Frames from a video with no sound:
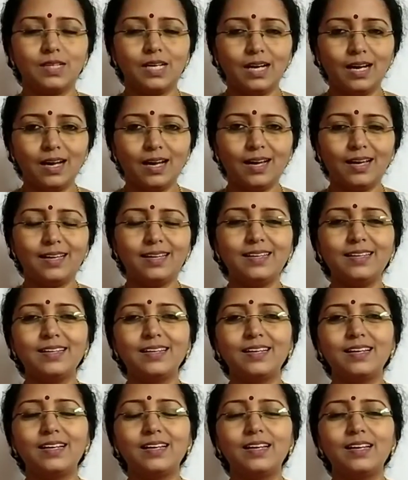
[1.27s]
Hi,
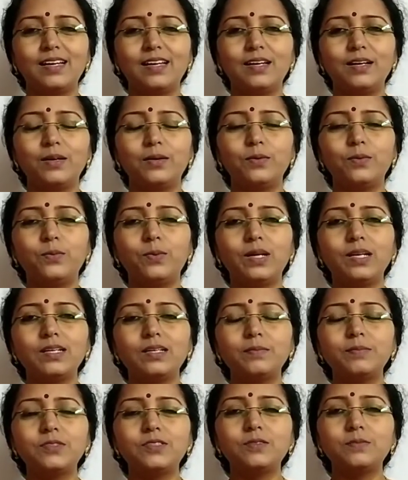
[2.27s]

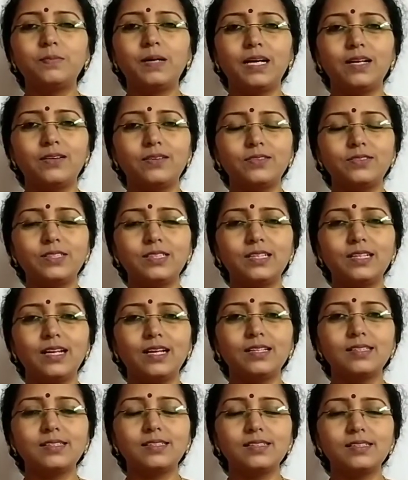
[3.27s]
welcome to Biology
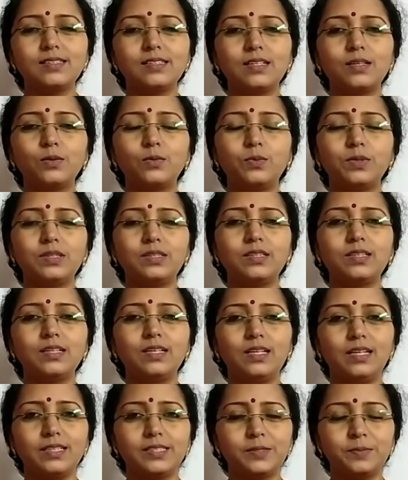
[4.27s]
classes with
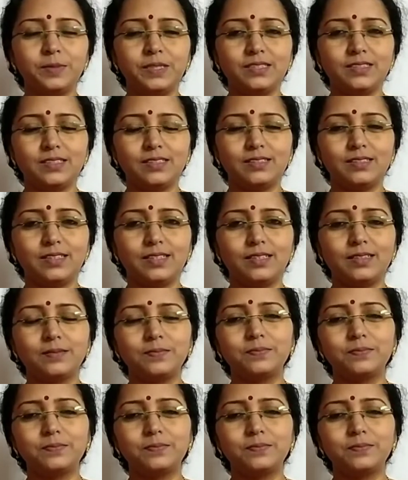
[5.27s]
Lakshmi Chandra.